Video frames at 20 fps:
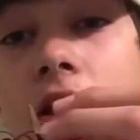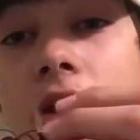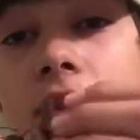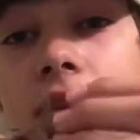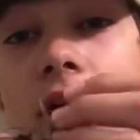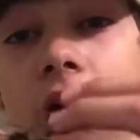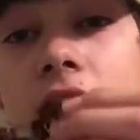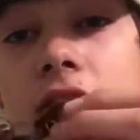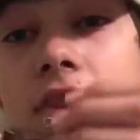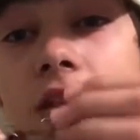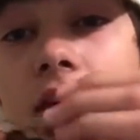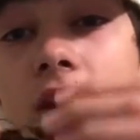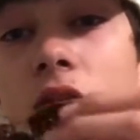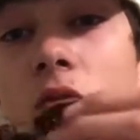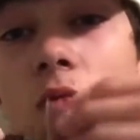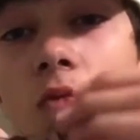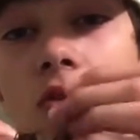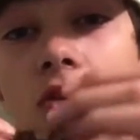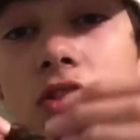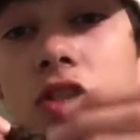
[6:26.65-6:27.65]
That
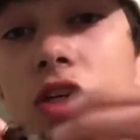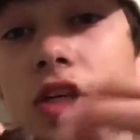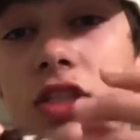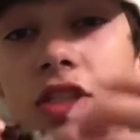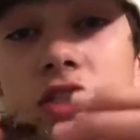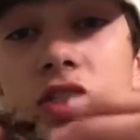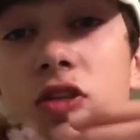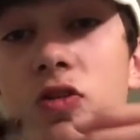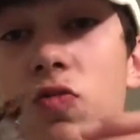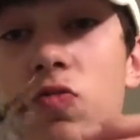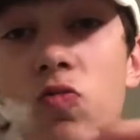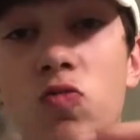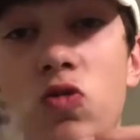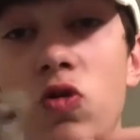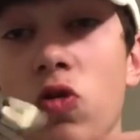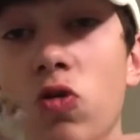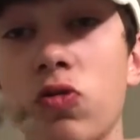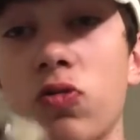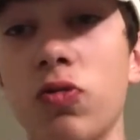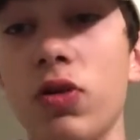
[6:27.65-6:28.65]
thing will just
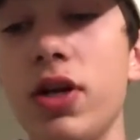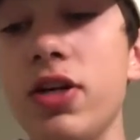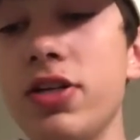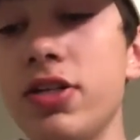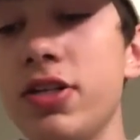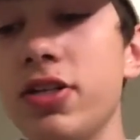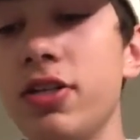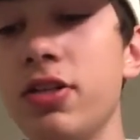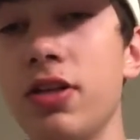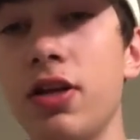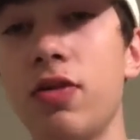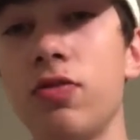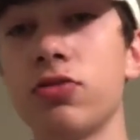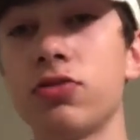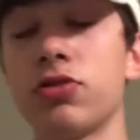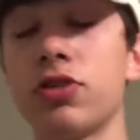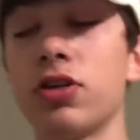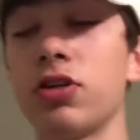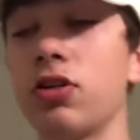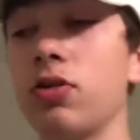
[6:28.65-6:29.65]
go crazy. That will
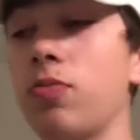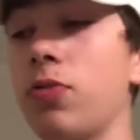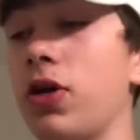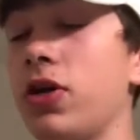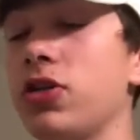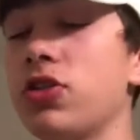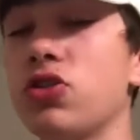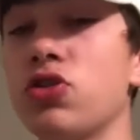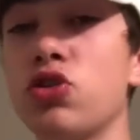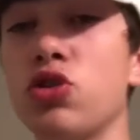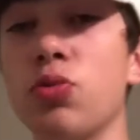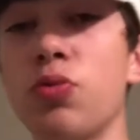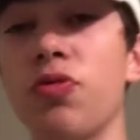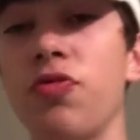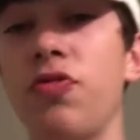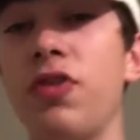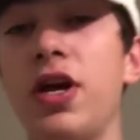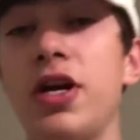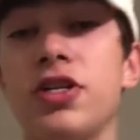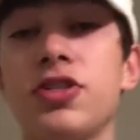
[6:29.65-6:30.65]
trigger bites super
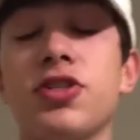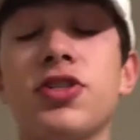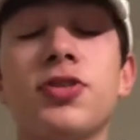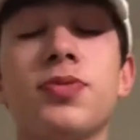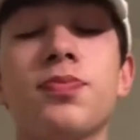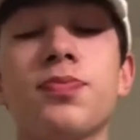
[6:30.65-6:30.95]
fast.